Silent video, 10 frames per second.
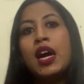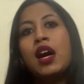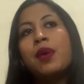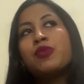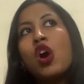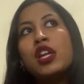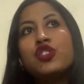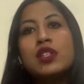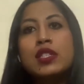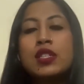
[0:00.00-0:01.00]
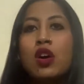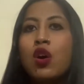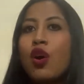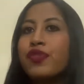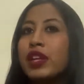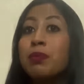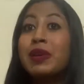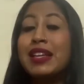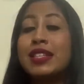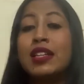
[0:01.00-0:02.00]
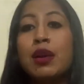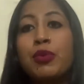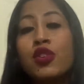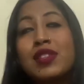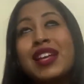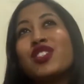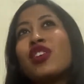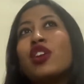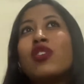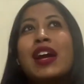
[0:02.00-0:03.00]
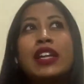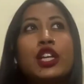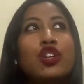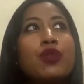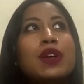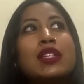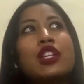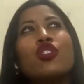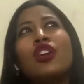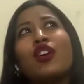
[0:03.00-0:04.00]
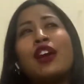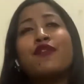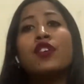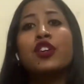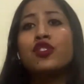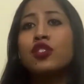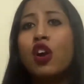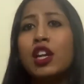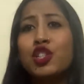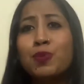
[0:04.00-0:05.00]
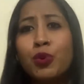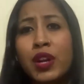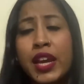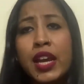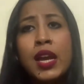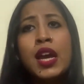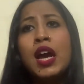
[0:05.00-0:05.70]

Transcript: Uh, colleges uh, offering BSc in computer science, you can look at any University, you can look at Ferguson College, Pune.